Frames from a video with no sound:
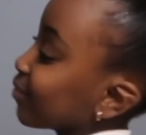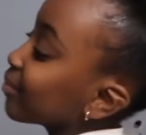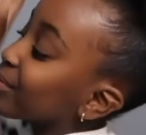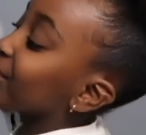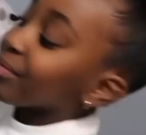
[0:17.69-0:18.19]

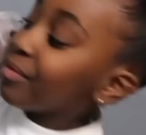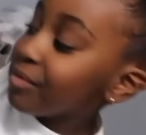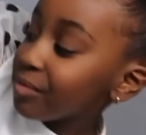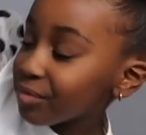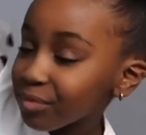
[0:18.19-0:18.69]
Nowhere
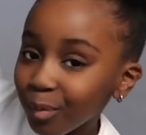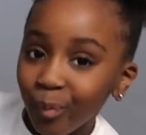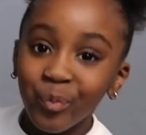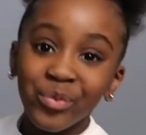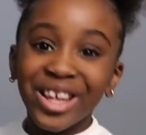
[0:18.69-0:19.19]
else we'd
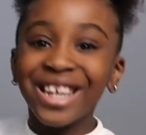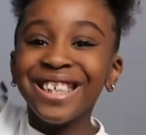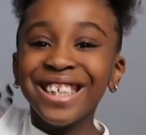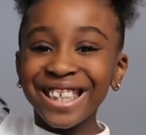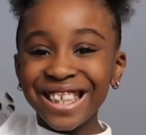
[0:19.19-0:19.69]
rather
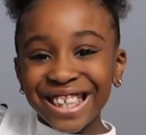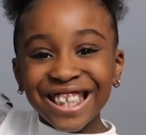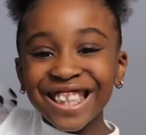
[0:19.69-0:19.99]
be.